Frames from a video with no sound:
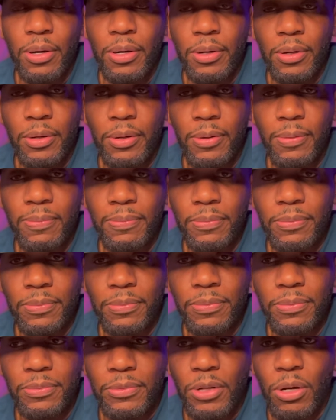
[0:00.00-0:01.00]
um,
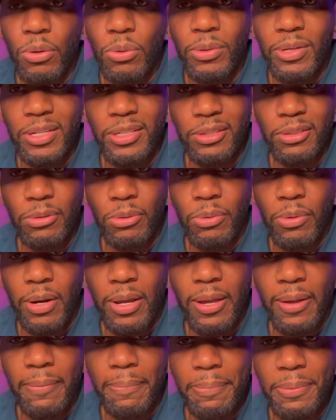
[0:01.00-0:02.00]
on
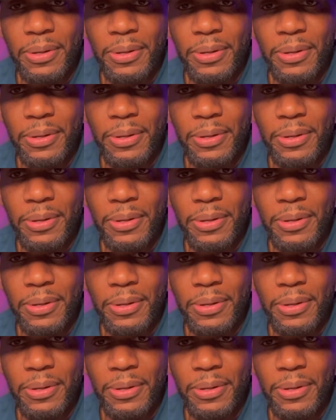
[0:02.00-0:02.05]
Instagram.